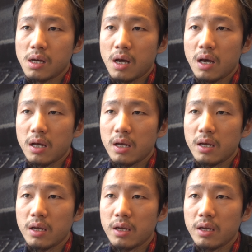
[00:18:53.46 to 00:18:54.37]

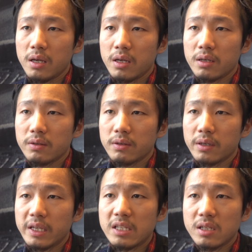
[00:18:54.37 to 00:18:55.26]

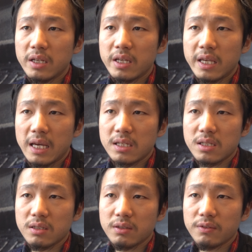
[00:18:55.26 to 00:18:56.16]
I easily get
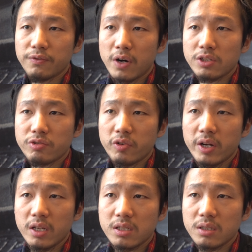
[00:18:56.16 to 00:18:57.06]

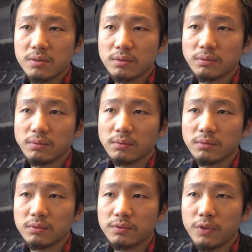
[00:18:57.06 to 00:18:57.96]
frustrated
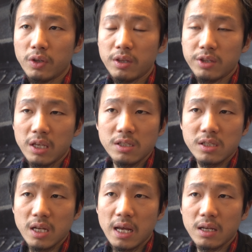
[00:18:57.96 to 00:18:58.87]
for the
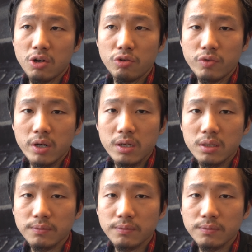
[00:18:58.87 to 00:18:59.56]
things that go wrong.